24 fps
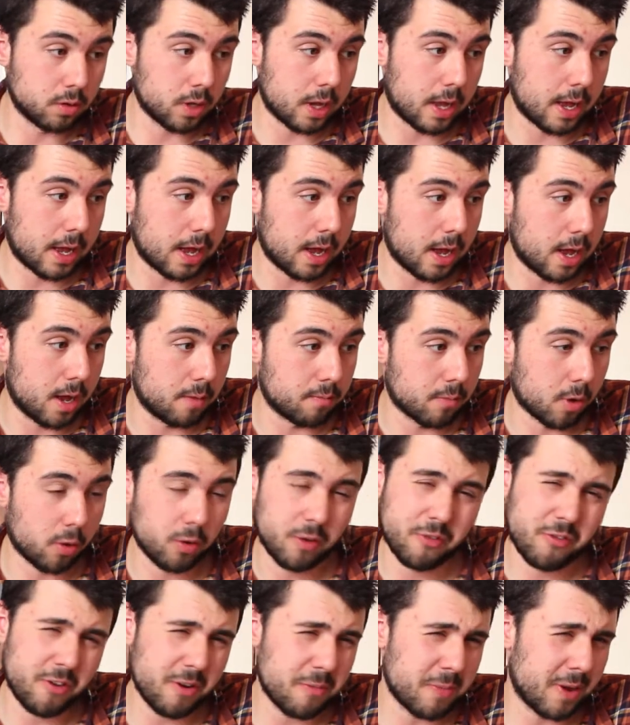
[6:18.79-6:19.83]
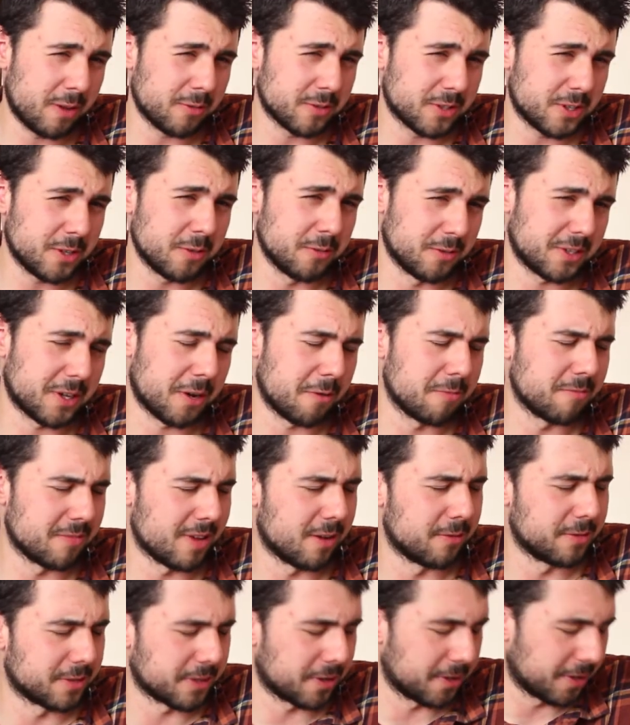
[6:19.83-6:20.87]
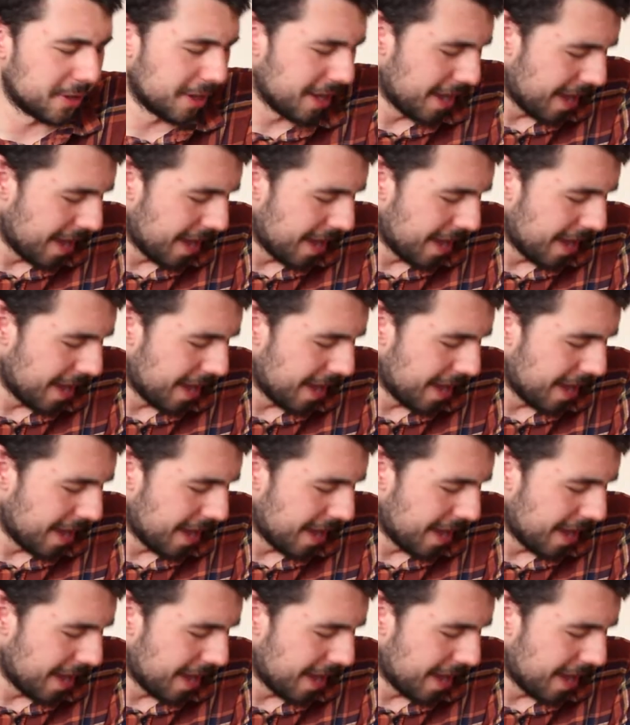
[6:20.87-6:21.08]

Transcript: I'm a few pounds too, so that was good.